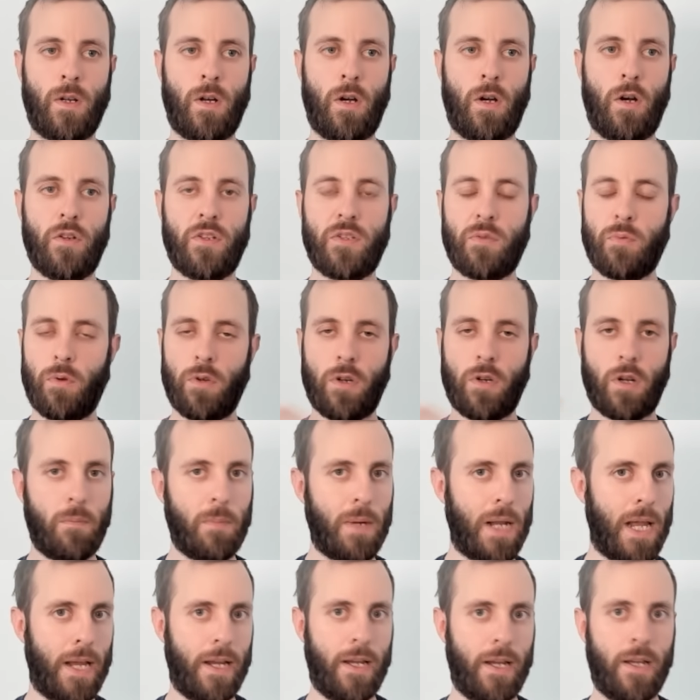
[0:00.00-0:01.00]
Hugs will come
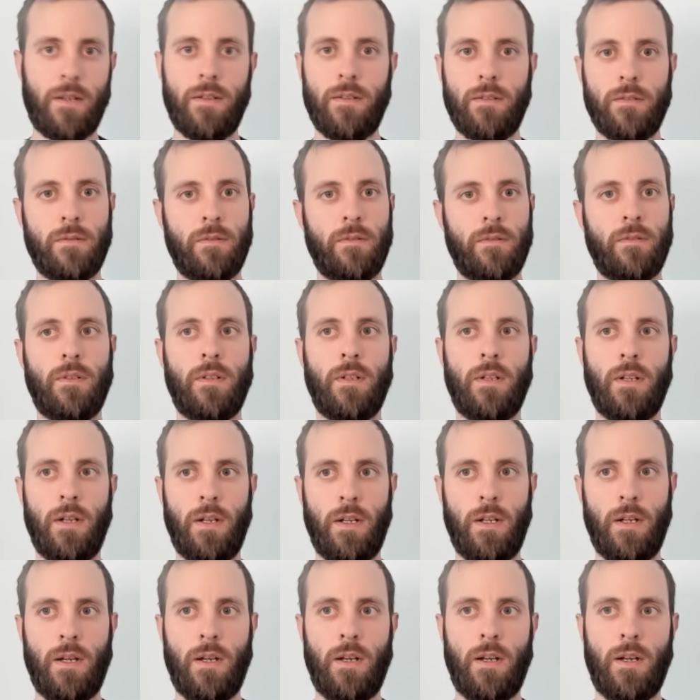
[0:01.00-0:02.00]
later,
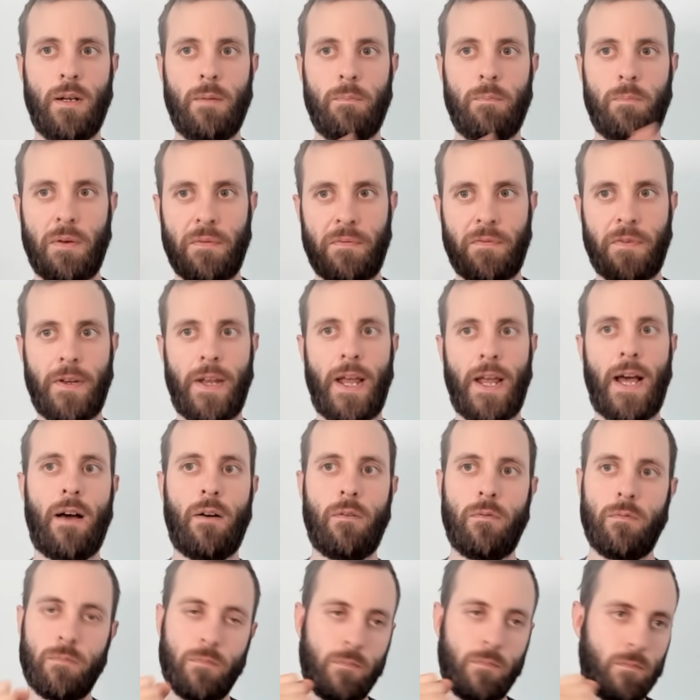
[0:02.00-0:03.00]
but for
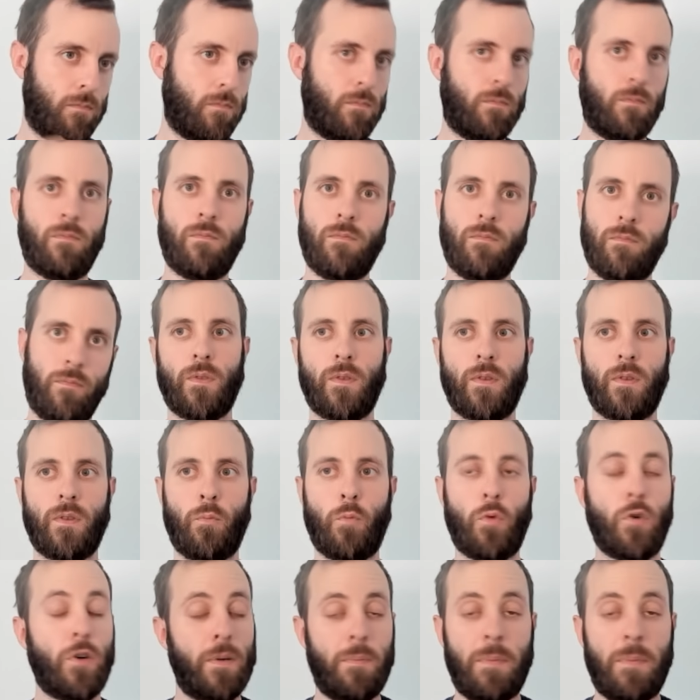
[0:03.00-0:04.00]
now,
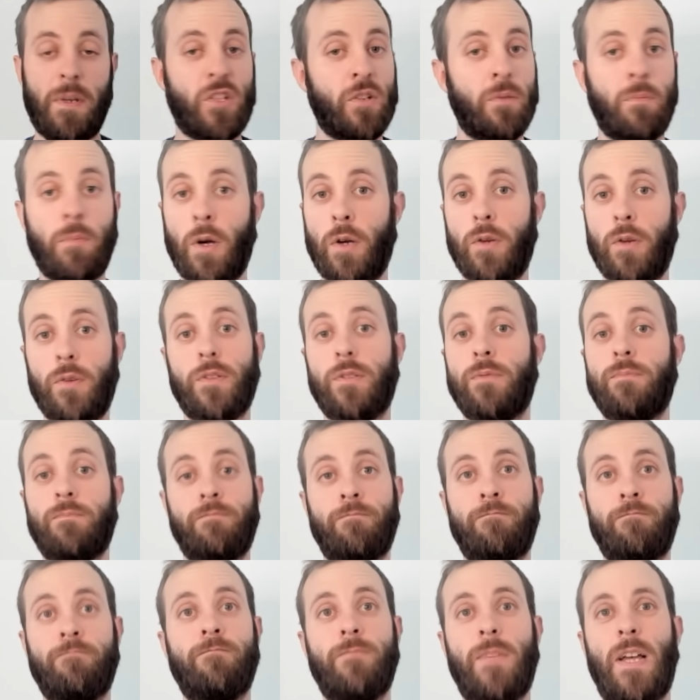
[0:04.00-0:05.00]
we're in mission mode.
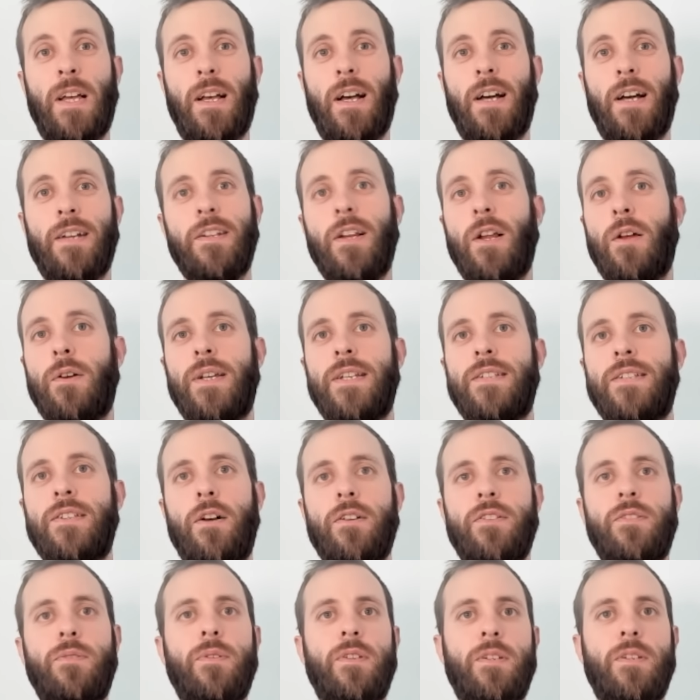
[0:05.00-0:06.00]
That, I don't know, it's
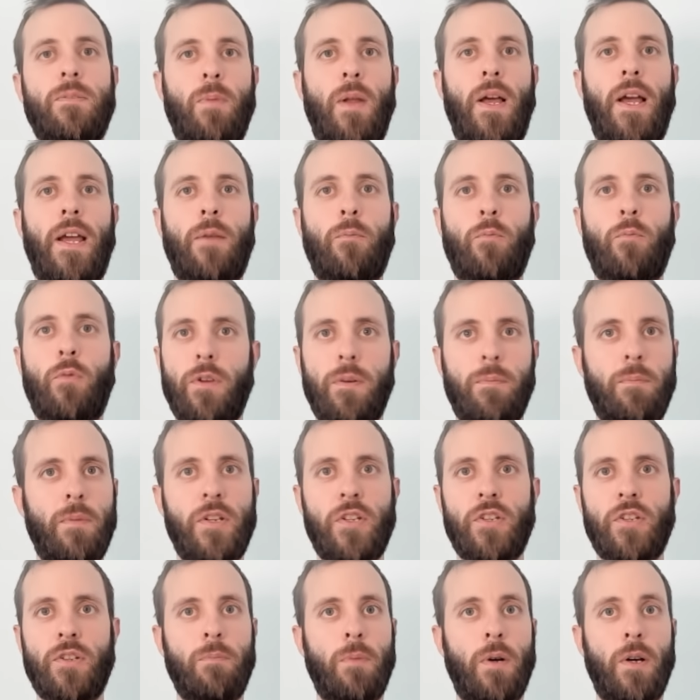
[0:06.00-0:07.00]
hard to explain. We're in
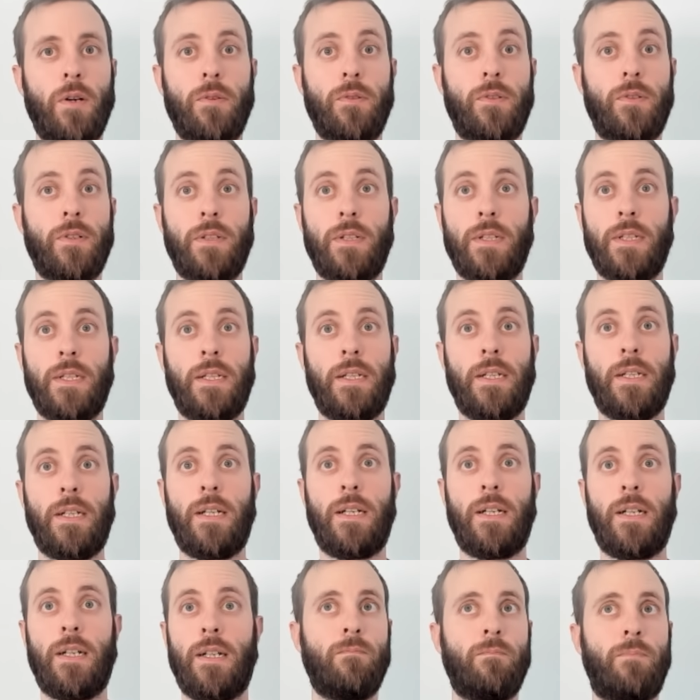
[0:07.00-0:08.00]
mission mode.
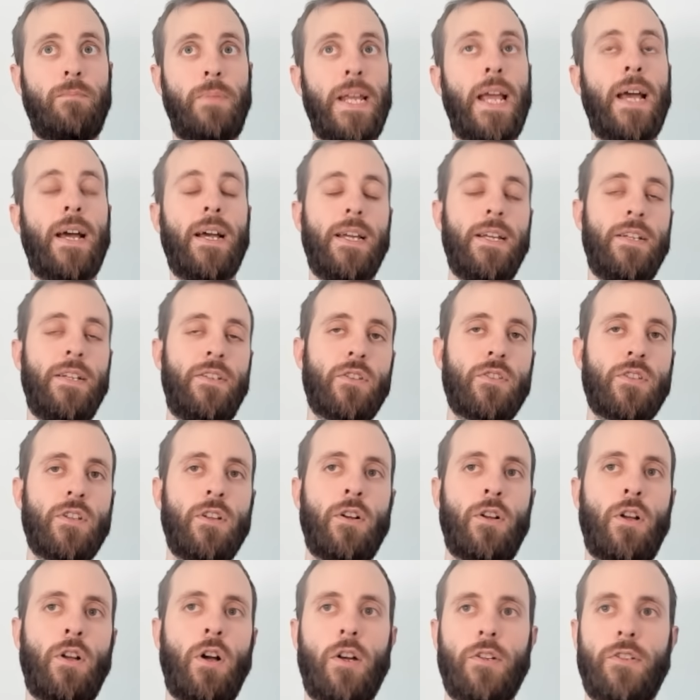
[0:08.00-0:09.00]
But yeah, it does
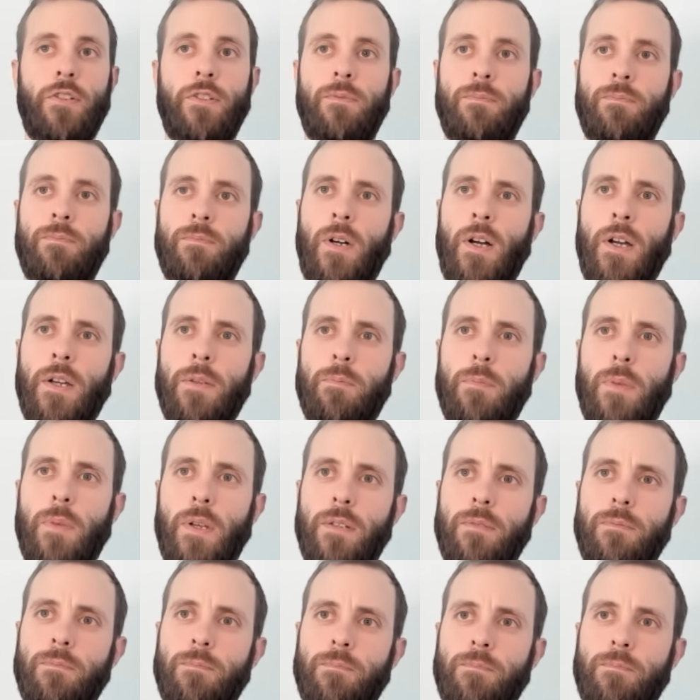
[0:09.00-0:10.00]
look odd, I admit.